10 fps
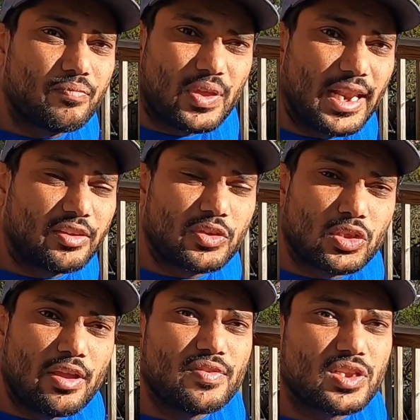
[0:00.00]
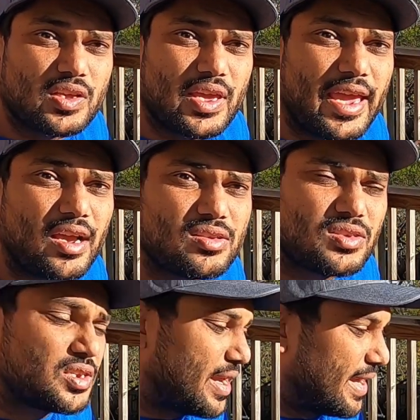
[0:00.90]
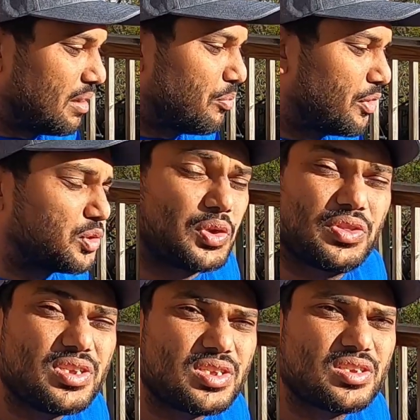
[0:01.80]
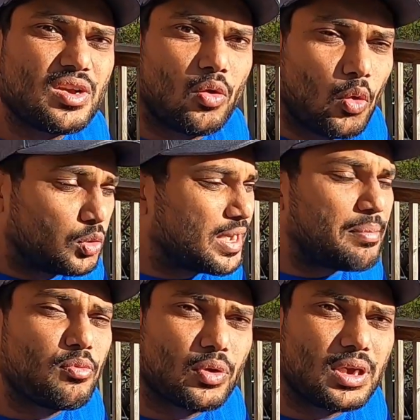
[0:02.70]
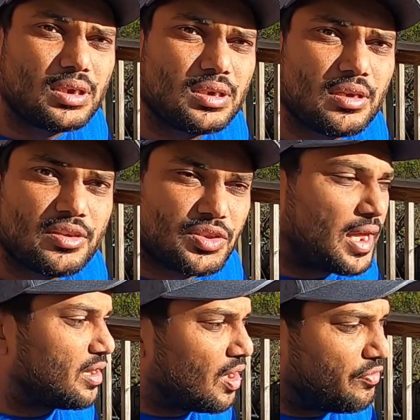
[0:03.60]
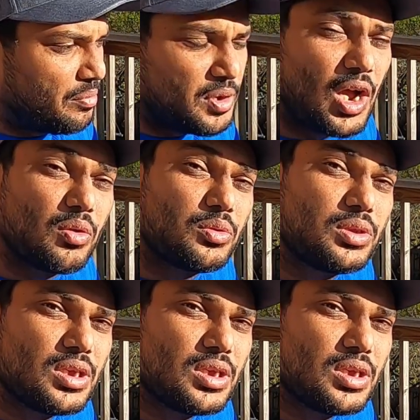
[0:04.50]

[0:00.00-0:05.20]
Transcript: electric stove inside the house, and I boiled it on this, all tap water, starting from a cold